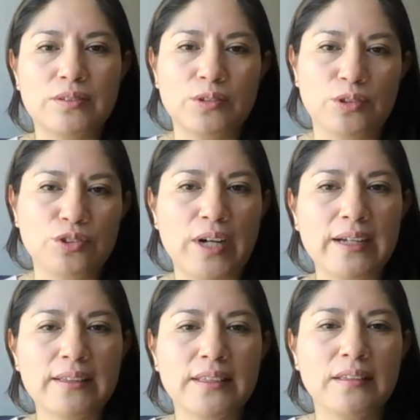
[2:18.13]

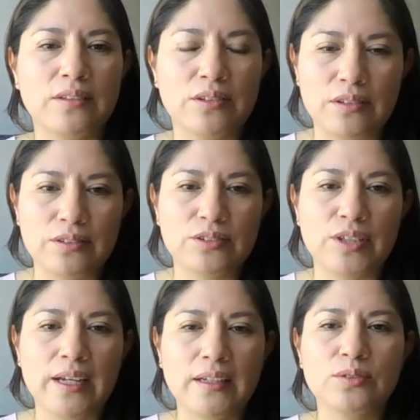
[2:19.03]
constructing, or
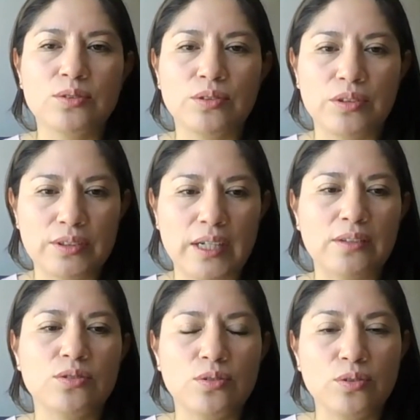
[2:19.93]
trying to
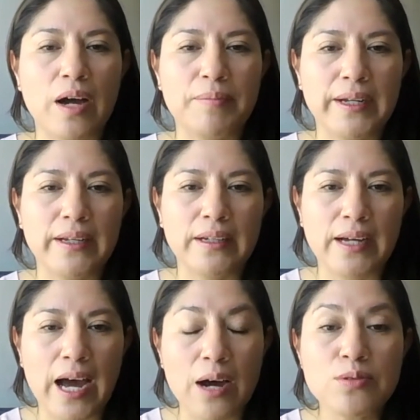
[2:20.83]
construct, to do a better
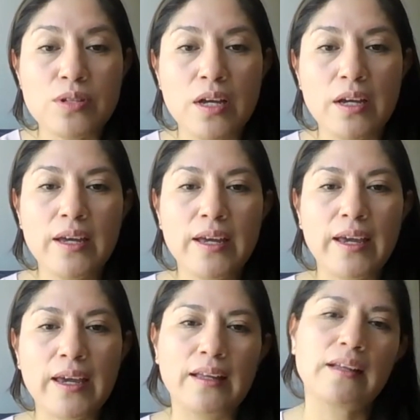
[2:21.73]
house,
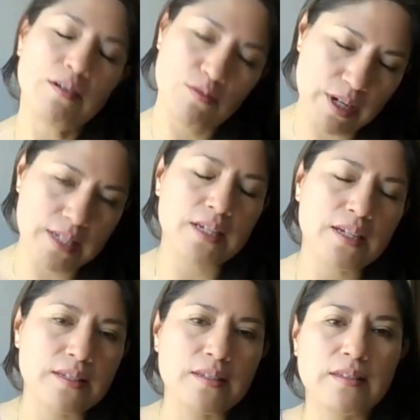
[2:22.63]
which
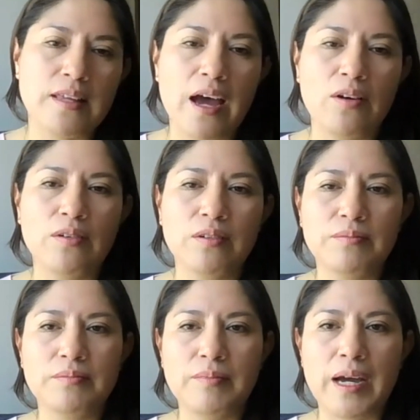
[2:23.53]
is now
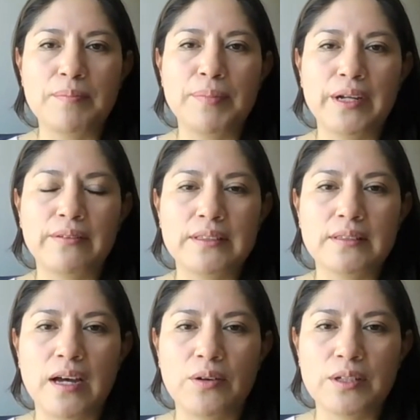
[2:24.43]
my
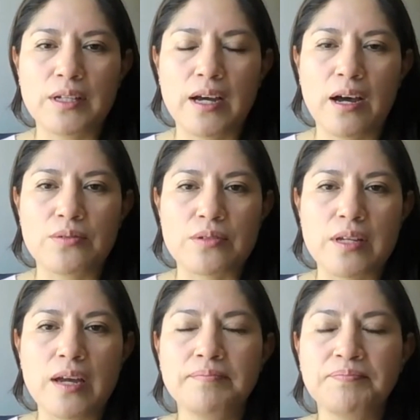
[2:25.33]
parents' house,
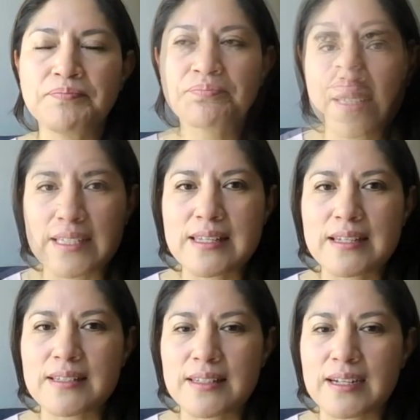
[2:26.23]
né? And the
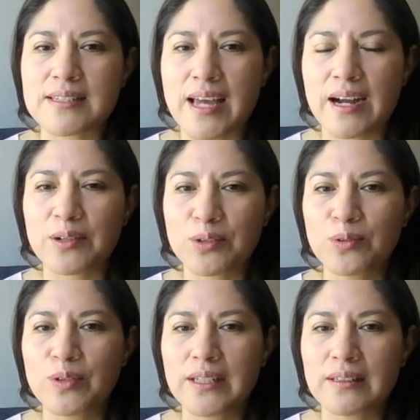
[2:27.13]
sisters are
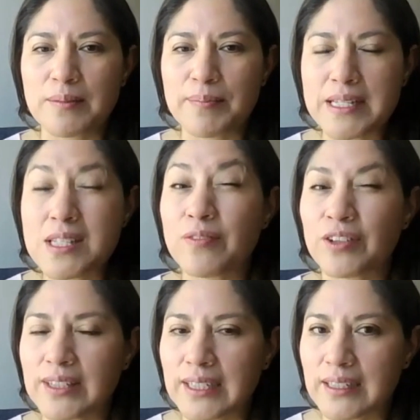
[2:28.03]
doing the best
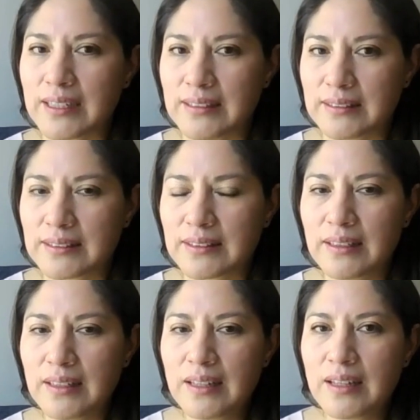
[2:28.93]
for the girls.
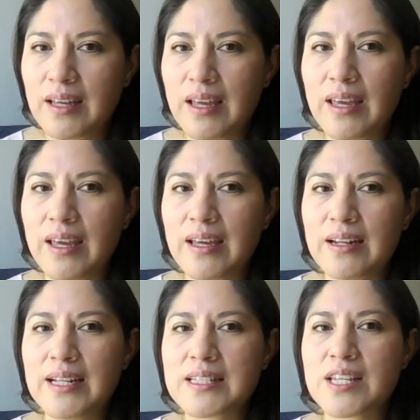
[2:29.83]

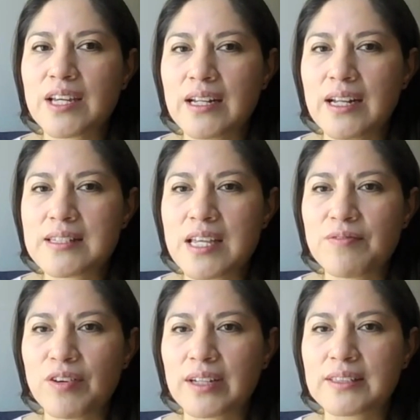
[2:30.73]
Let's say,
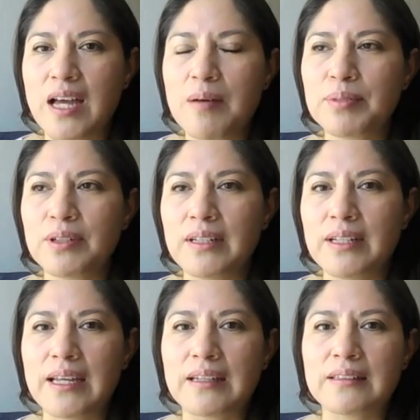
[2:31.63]
for example,
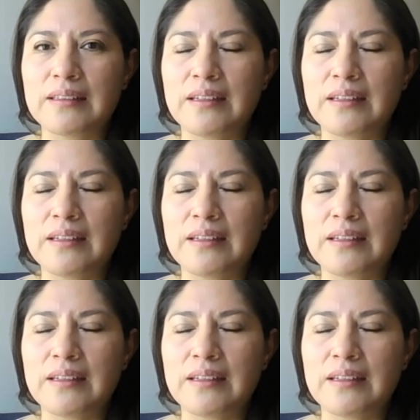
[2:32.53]
like